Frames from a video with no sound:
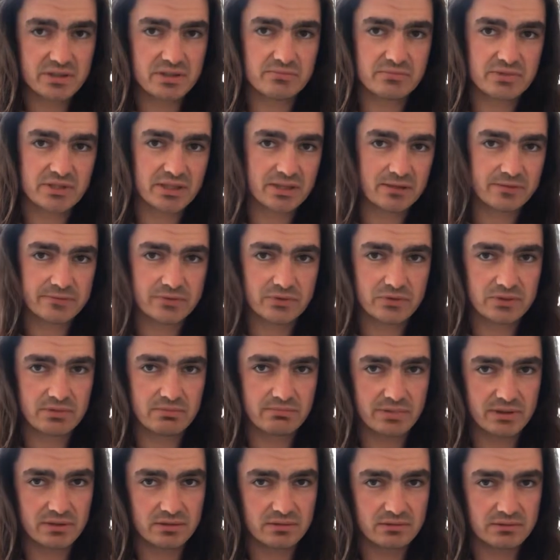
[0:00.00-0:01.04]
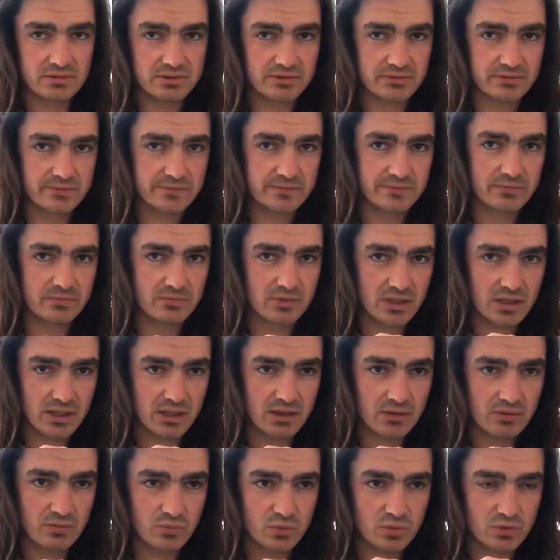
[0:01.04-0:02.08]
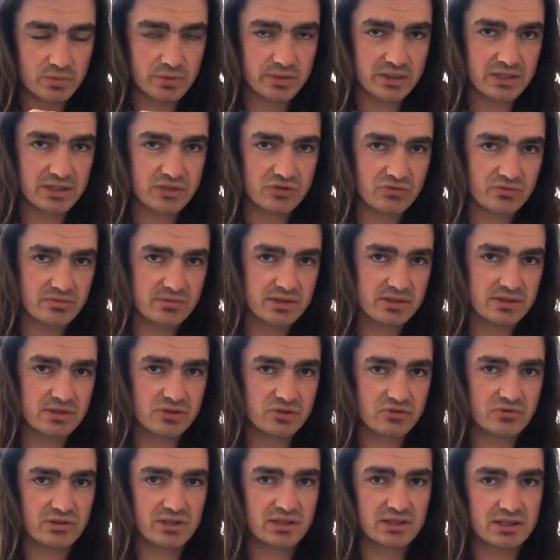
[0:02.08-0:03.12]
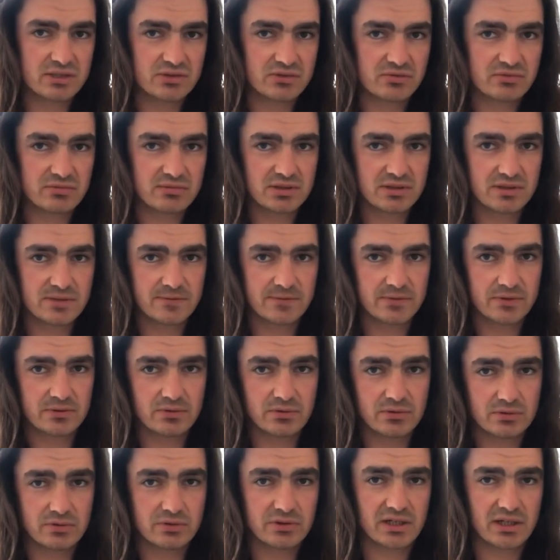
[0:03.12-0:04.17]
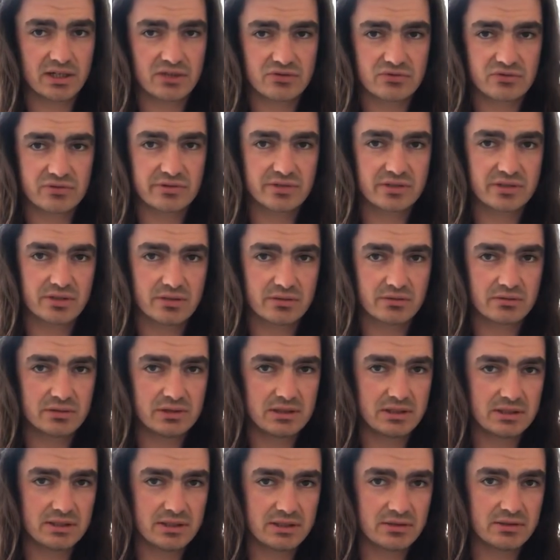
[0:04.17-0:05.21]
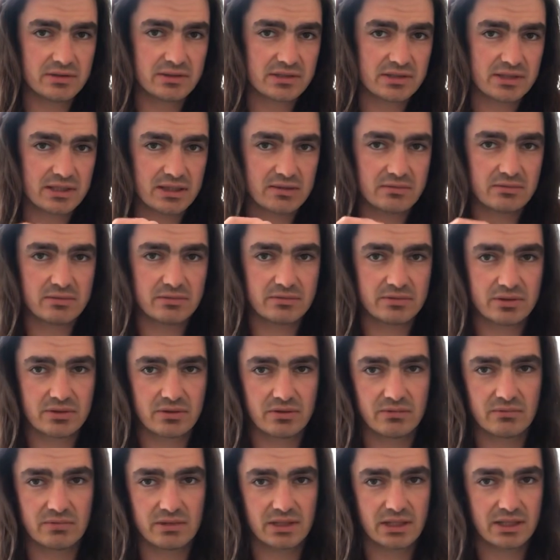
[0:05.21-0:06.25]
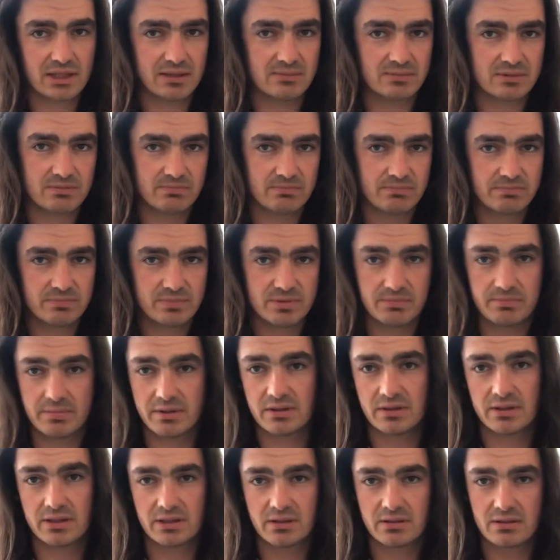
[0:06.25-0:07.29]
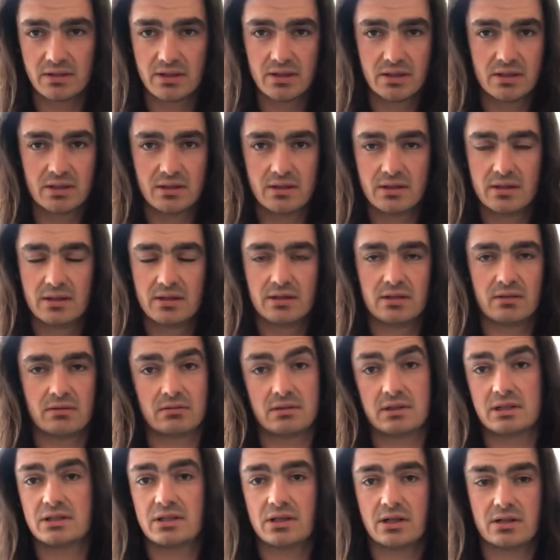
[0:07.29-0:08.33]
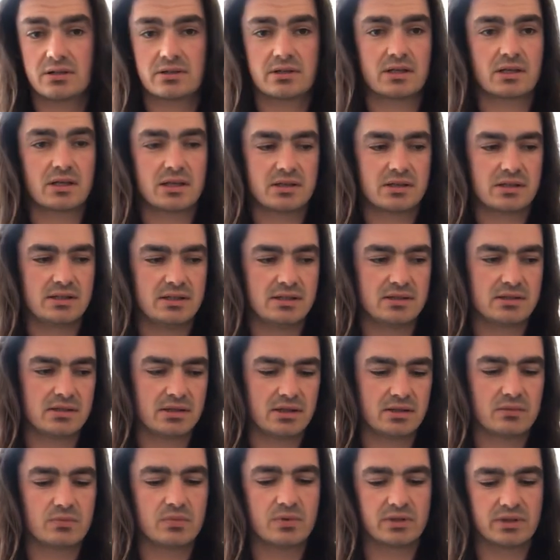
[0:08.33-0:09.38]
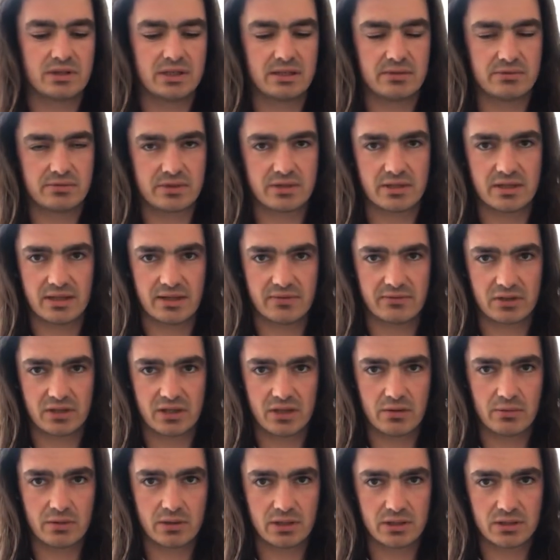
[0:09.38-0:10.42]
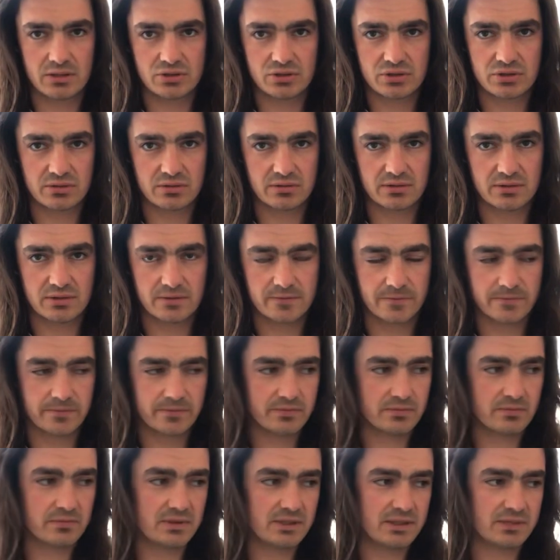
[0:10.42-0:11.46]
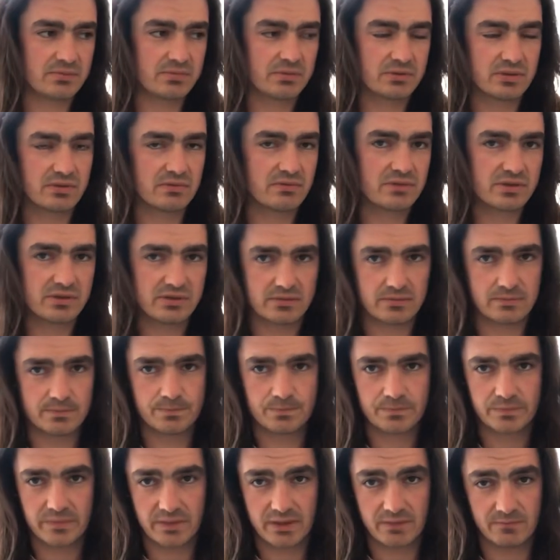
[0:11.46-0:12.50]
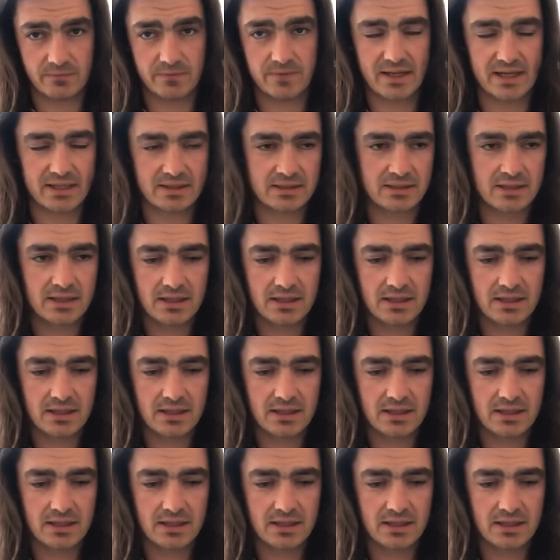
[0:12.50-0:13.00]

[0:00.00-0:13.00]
himself used to build sort of woodwind instruments and stringed instruments for orchestras, so he did understand what he was doing when it came to building, guitars, I guess. He decided one day he was going to have a go at it, and sure enough, this was the result. In fact,